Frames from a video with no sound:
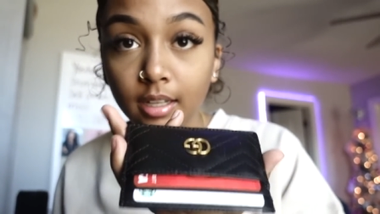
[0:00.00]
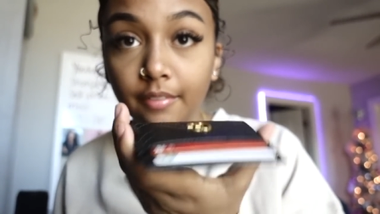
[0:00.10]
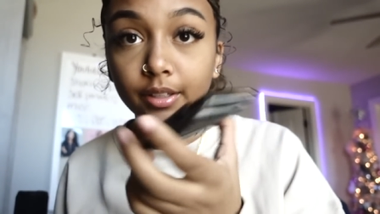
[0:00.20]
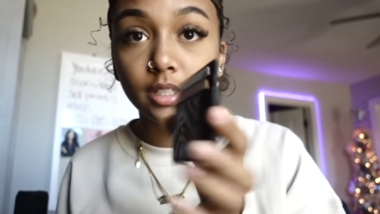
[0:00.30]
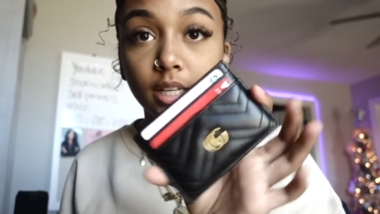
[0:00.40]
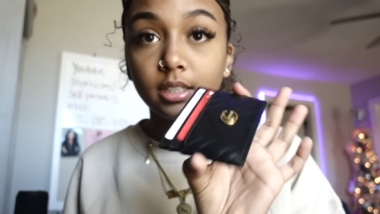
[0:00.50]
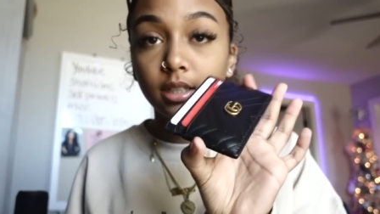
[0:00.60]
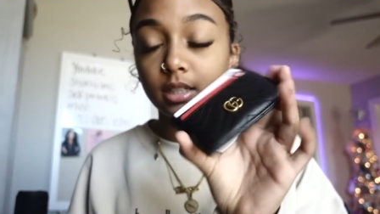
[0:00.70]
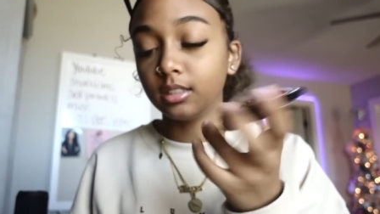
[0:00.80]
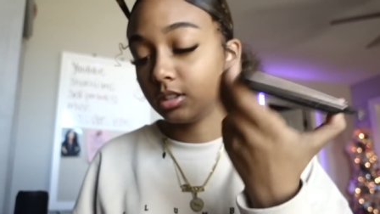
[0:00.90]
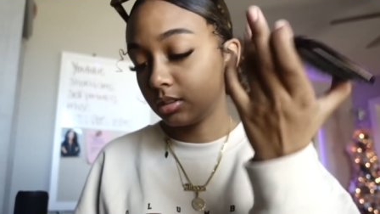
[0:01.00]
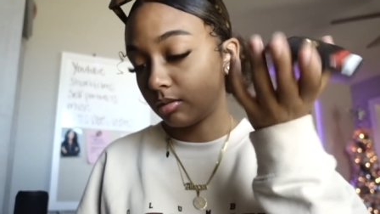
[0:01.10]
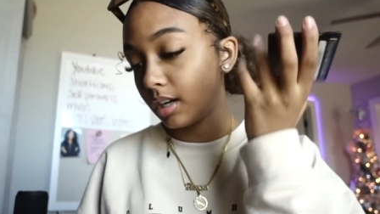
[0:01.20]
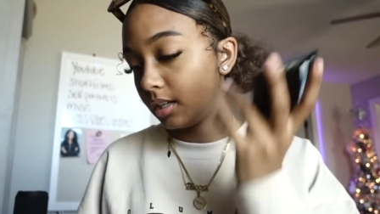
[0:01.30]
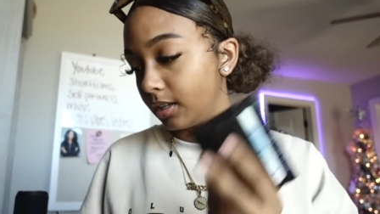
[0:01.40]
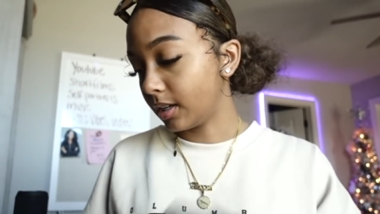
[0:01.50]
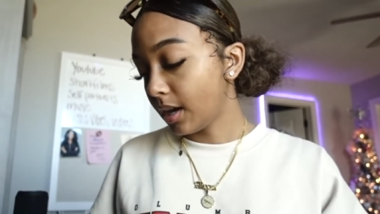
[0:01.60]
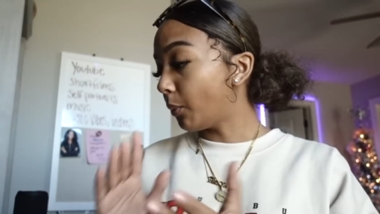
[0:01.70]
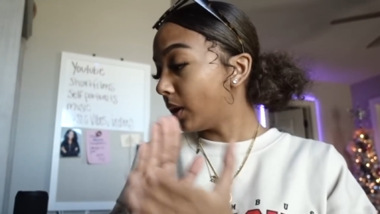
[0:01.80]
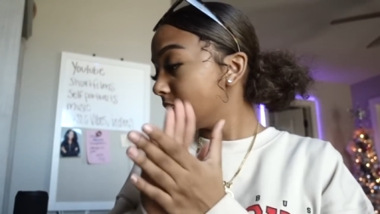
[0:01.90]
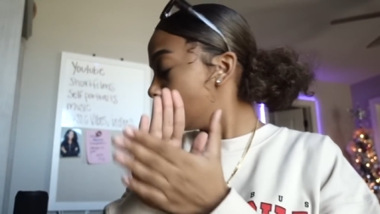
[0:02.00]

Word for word: Everything I need is just right here. I want a